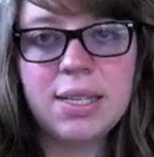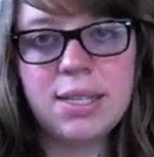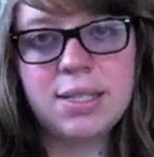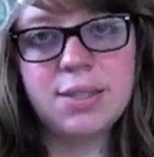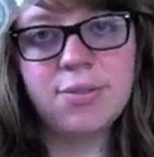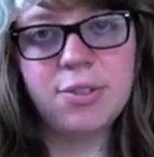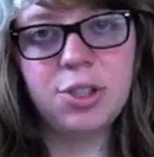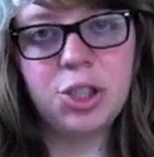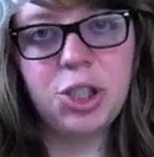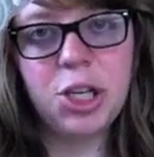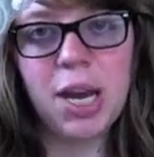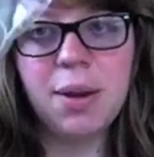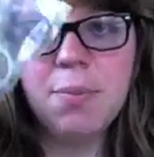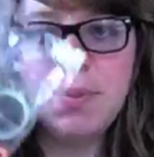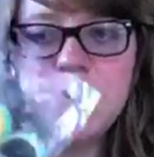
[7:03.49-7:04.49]
in different
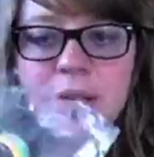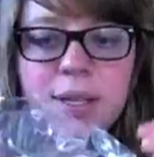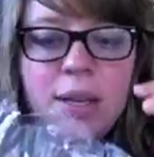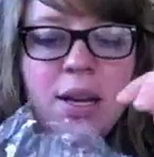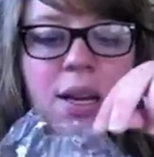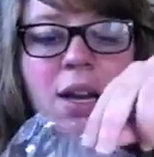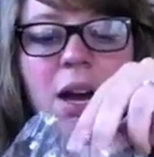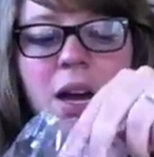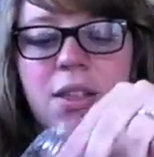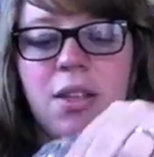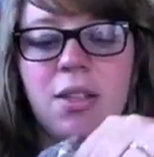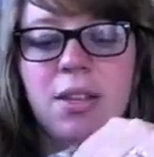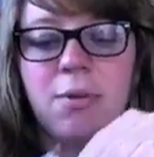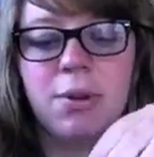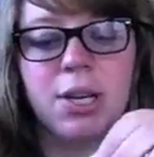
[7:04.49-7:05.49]
shapes. I
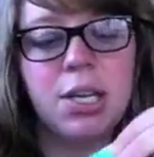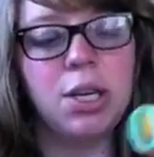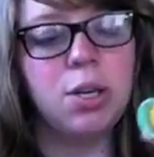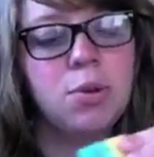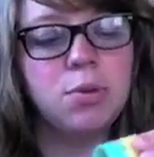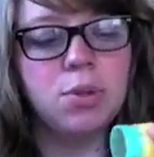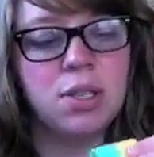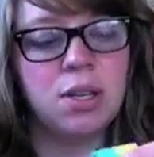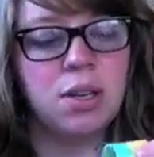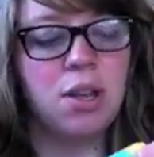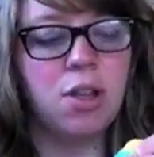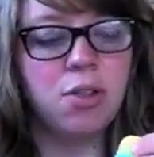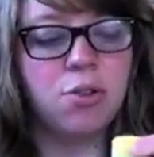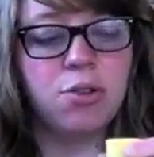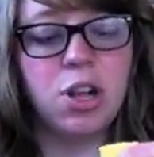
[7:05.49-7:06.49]
thought they were cute.
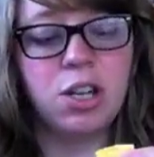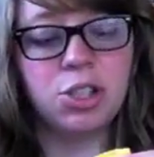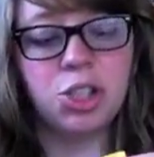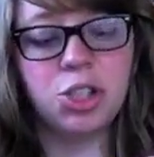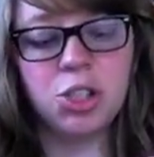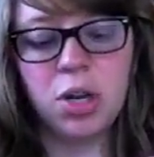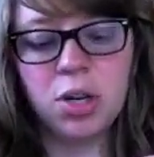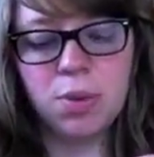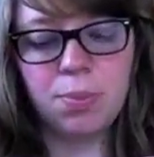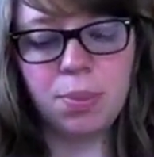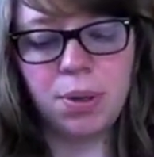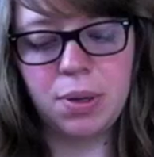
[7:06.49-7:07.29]
They're not sharp.